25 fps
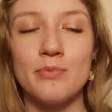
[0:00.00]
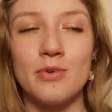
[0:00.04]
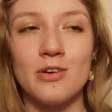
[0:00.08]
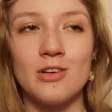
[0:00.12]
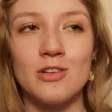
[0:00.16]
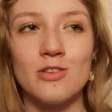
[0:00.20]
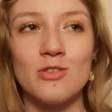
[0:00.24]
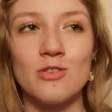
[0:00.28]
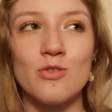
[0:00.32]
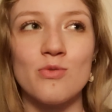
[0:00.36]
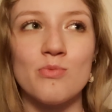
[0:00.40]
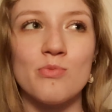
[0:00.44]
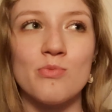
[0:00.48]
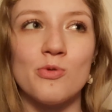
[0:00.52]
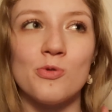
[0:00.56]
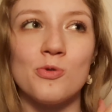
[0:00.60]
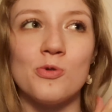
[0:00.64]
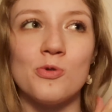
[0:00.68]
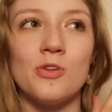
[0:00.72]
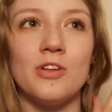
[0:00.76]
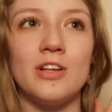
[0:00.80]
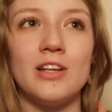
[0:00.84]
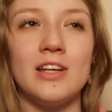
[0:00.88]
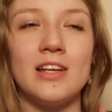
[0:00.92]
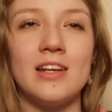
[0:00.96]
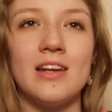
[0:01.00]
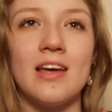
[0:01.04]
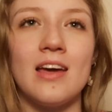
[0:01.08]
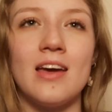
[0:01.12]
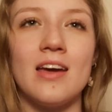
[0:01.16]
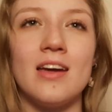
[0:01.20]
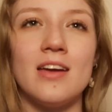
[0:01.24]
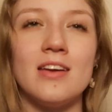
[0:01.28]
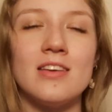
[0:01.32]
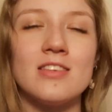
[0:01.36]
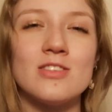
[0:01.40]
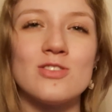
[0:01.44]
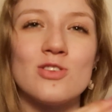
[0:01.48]
bathroom wall in
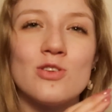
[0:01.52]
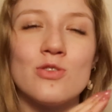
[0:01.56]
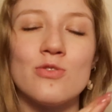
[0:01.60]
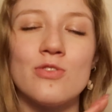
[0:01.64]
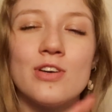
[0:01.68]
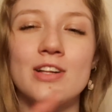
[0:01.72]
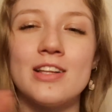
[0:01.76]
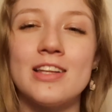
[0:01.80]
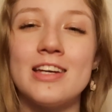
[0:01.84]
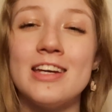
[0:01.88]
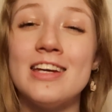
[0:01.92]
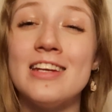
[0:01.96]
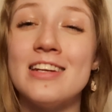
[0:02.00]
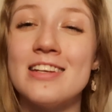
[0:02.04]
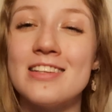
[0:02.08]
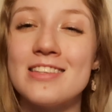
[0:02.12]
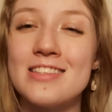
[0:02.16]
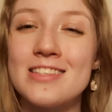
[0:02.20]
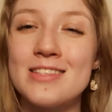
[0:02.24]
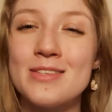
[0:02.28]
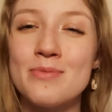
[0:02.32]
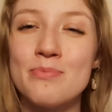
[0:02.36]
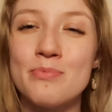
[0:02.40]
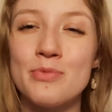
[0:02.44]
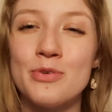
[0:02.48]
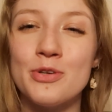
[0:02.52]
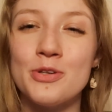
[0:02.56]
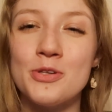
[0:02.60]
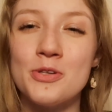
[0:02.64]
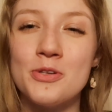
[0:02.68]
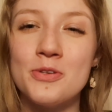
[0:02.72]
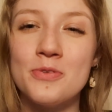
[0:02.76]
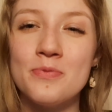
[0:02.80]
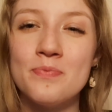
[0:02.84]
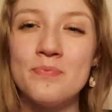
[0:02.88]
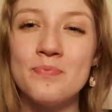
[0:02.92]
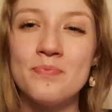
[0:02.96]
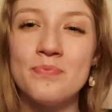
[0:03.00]
a sort of clean and
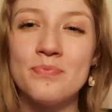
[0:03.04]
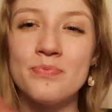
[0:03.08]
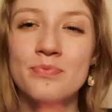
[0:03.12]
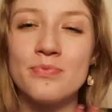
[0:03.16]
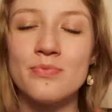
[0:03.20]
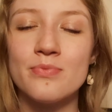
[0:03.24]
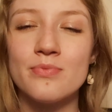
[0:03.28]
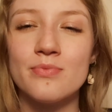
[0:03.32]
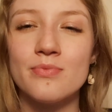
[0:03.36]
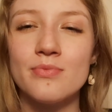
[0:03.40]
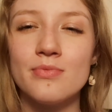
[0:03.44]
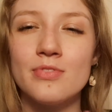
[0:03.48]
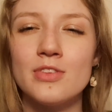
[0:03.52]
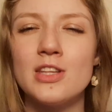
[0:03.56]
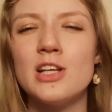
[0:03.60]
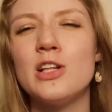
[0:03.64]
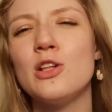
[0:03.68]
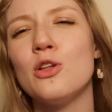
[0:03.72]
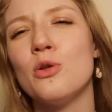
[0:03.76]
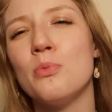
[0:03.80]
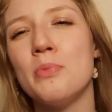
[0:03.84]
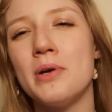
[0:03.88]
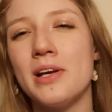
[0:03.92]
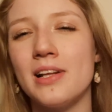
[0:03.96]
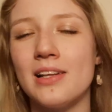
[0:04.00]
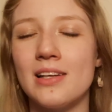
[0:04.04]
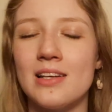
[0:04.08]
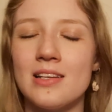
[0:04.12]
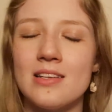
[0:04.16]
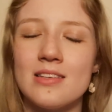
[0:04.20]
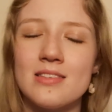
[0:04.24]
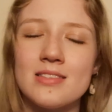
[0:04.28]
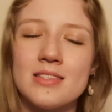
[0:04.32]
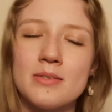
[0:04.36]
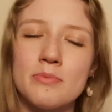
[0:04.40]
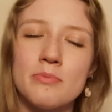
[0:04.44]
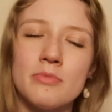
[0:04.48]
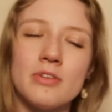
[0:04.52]
simple, it will be
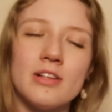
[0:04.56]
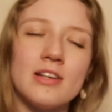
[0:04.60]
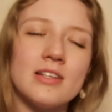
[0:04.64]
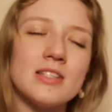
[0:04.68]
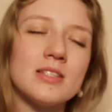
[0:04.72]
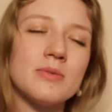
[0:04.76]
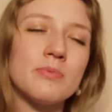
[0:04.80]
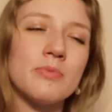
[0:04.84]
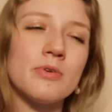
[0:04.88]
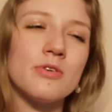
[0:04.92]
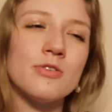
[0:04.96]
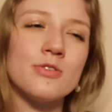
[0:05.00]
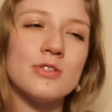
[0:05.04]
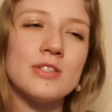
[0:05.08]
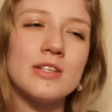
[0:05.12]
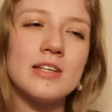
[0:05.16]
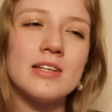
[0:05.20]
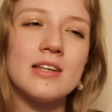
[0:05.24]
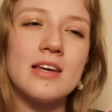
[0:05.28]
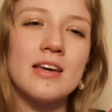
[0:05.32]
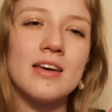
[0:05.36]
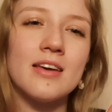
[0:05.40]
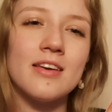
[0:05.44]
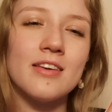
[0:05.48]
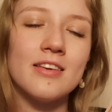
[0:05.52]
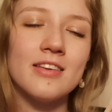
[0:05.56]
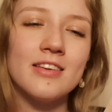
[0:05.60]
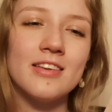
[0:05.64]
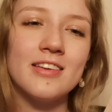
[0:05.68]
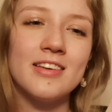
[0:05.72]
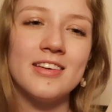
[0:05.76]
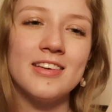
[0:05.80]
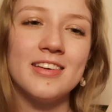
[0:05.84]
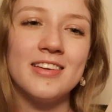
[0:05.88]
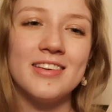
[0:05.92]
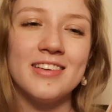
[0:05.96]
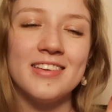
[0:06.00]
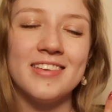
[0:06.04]
clean and simple I suppose, in a
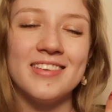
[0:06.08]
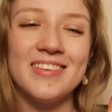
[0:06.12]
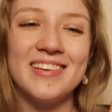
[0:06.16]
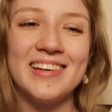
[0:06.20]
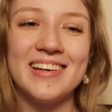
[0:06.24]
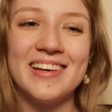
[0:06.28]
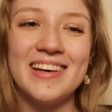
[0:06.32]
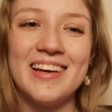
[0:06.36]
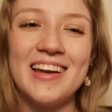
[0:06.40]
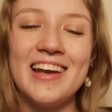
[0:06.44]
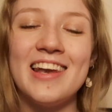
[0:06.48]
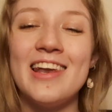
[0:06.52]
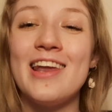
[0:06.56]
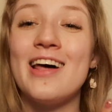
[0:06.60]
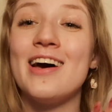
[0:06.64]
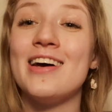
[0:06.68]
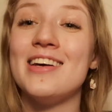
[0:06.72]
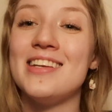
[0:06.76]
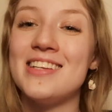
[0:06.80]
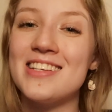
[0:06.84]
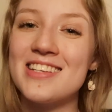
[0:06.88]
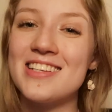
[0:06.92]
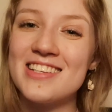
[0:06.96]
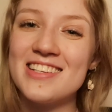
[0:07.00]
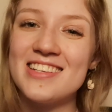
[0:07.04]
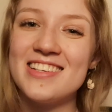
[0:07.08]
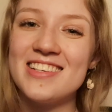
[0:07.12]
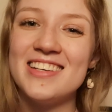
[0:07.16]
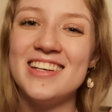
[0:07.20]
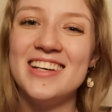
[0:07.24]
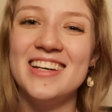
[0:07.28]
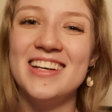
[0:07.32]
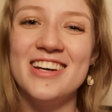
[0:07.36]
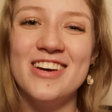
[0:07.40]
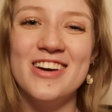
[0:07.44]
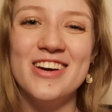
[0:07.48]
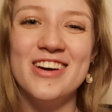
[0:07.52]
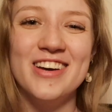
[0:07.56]
light
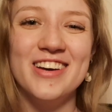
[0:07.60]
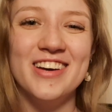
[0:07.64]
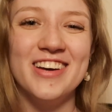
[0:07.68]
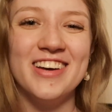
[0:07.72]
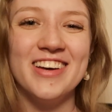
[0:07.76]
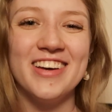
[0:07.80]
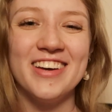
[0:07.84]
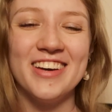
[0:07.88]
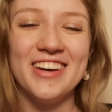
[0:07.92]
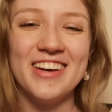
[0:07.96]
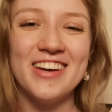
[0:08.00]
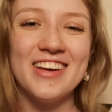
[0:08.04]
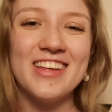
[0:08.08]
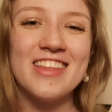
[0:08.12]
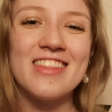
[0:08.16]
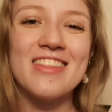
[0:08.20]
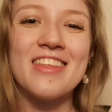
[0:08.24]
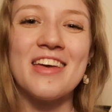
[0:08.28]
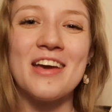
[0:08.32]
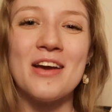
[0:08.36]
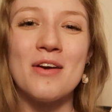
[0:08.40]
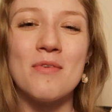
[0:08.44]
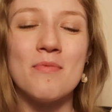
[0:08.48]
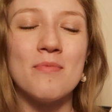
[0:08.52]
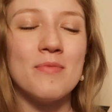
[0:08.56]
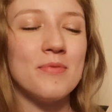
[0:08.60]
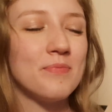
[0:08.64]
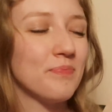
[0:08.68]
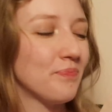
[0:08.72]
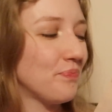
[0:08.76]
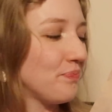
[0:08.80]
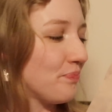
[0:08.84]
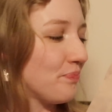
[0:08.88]
theme.